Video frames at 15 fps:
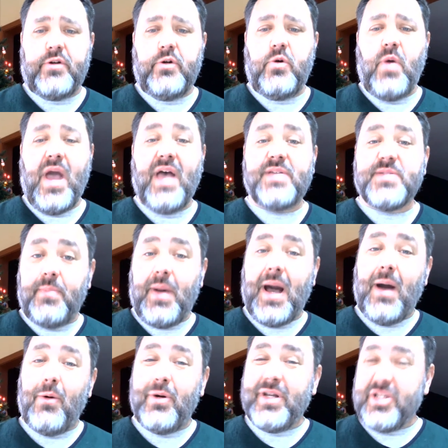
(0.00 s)
who has the
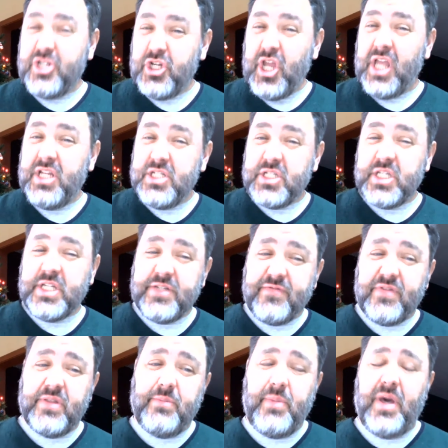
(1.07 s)
power to change things for
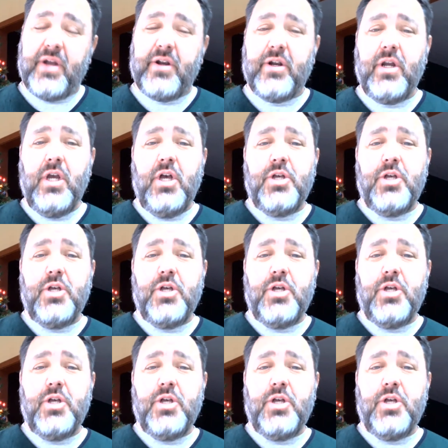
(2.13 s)
the better,